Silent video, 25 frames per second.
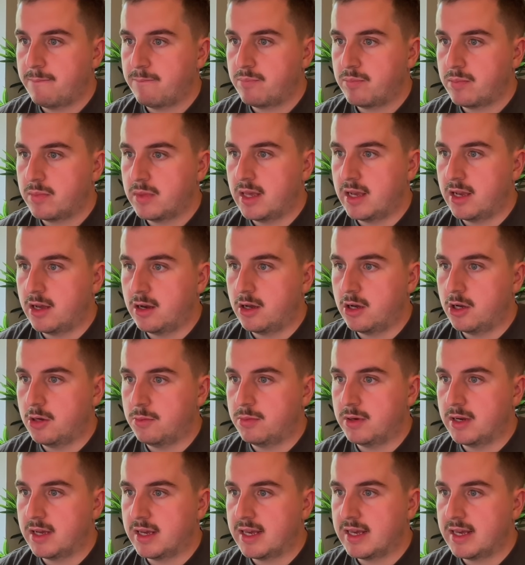they're going to
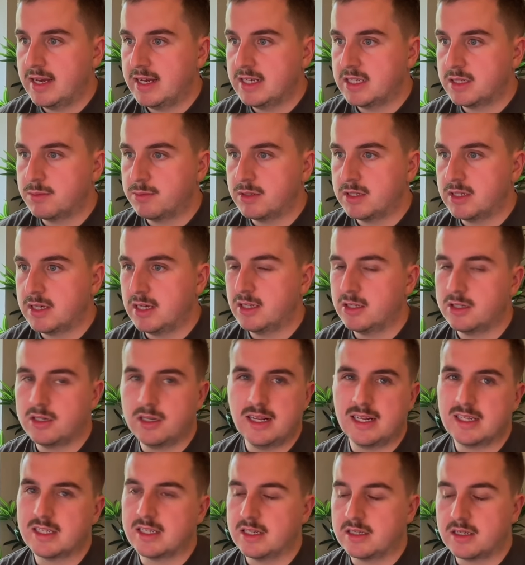open a case potentially.
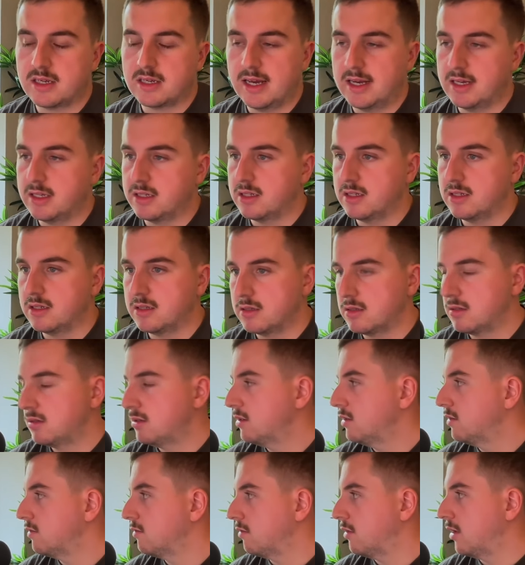That says cases,
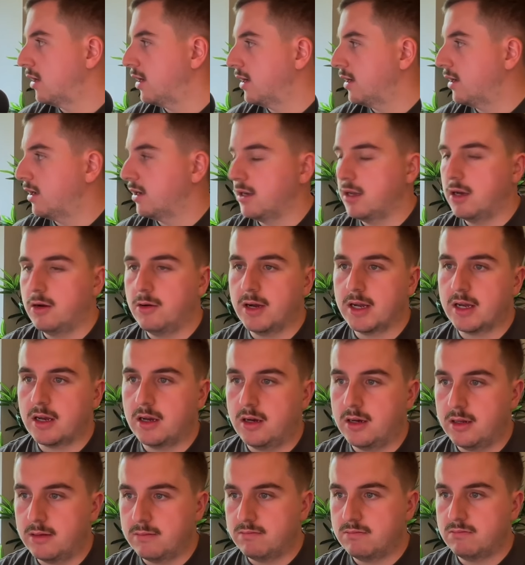right? I know I
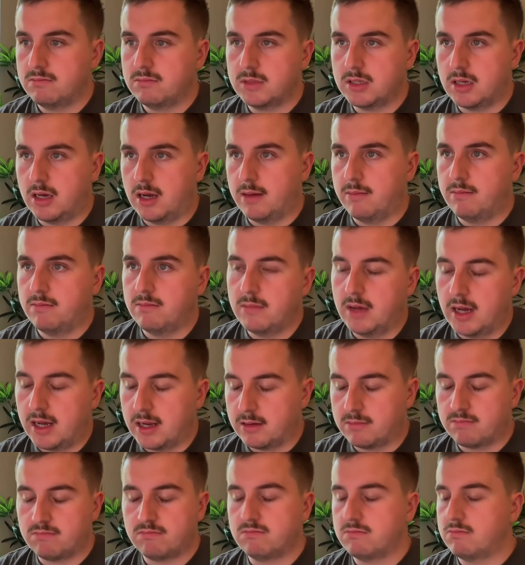can't type. I
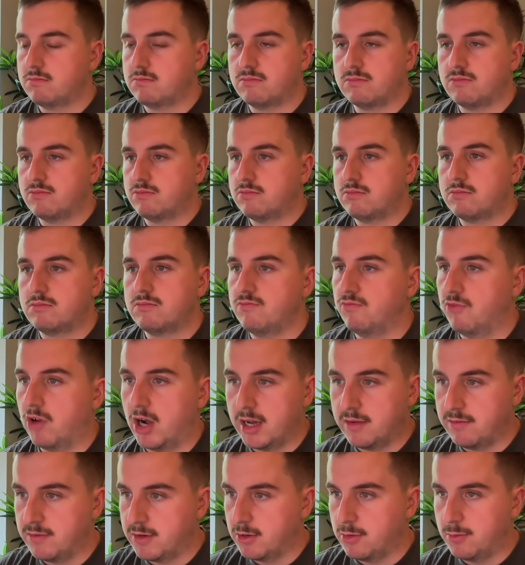
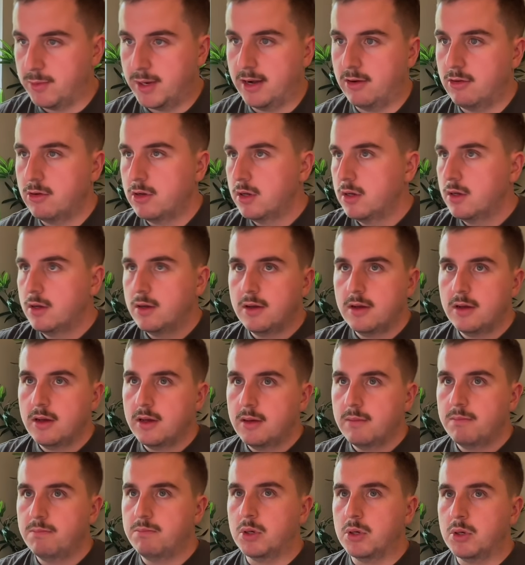write very well,
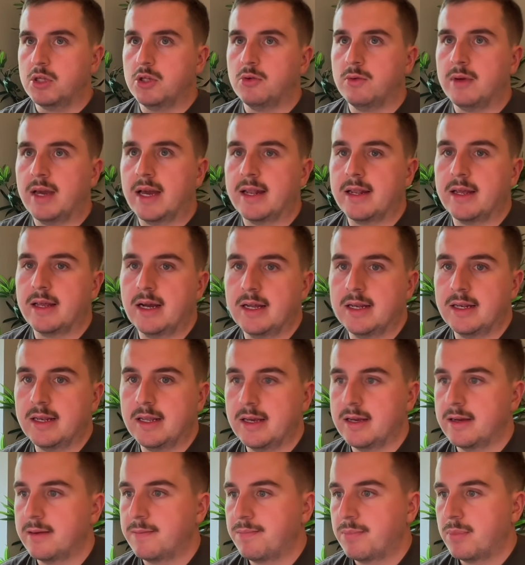but you get the
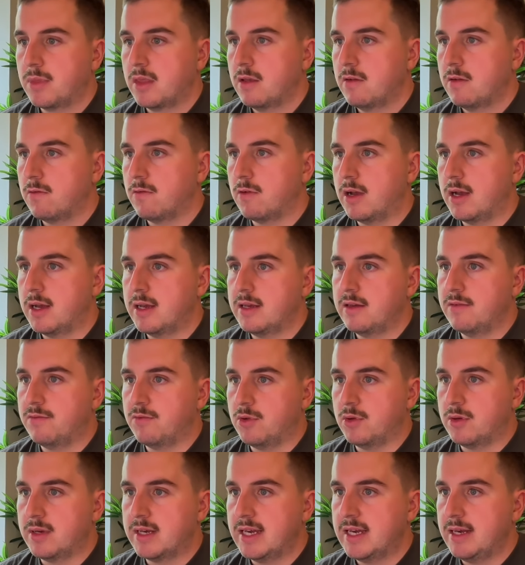idea, right? If you
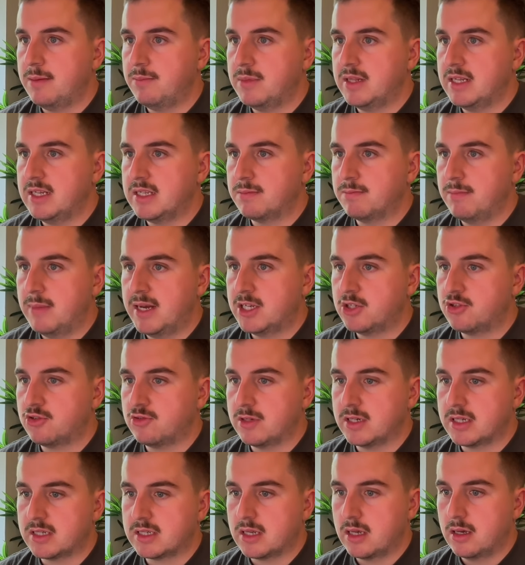keep these
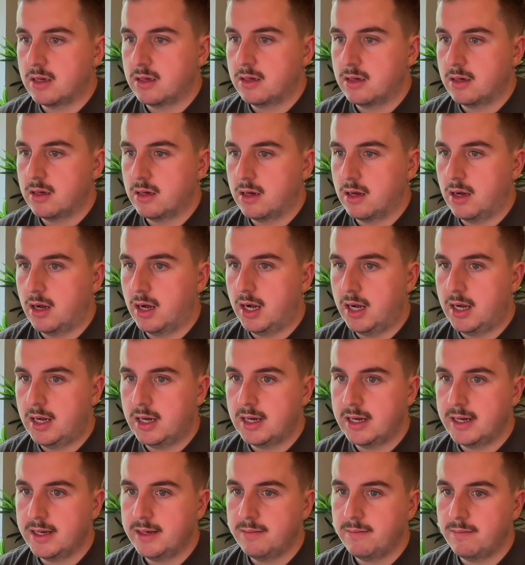metrics high,